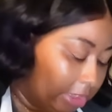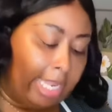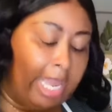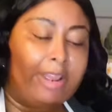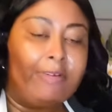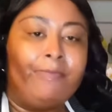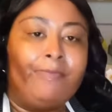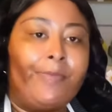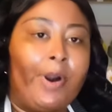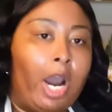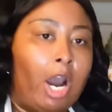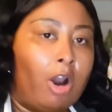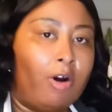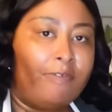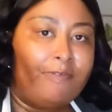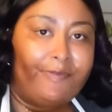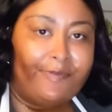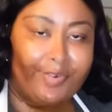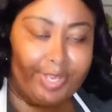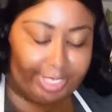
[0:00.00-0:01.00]
Like fall
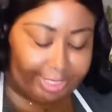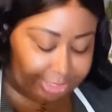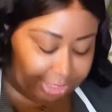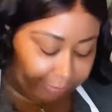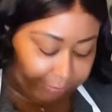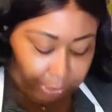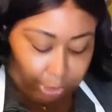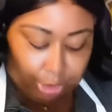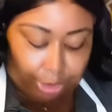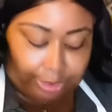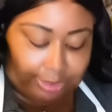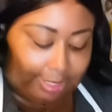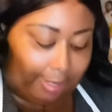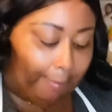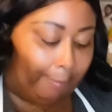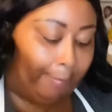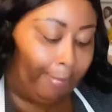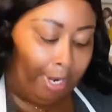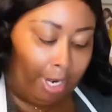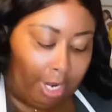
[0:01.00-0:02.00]
festivals
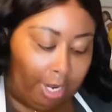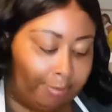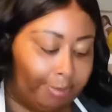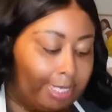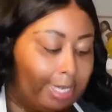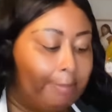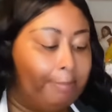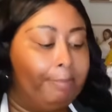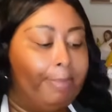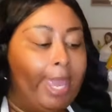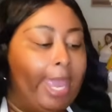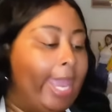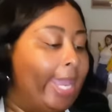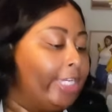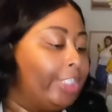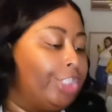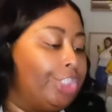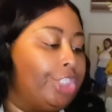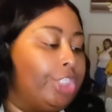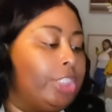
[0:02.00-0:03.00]
and pumpkin
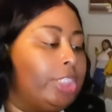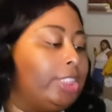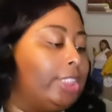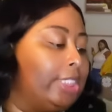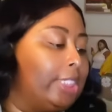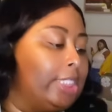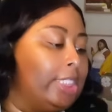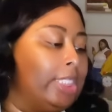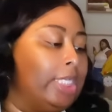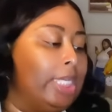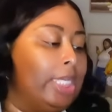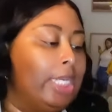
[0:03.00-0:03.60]
patches and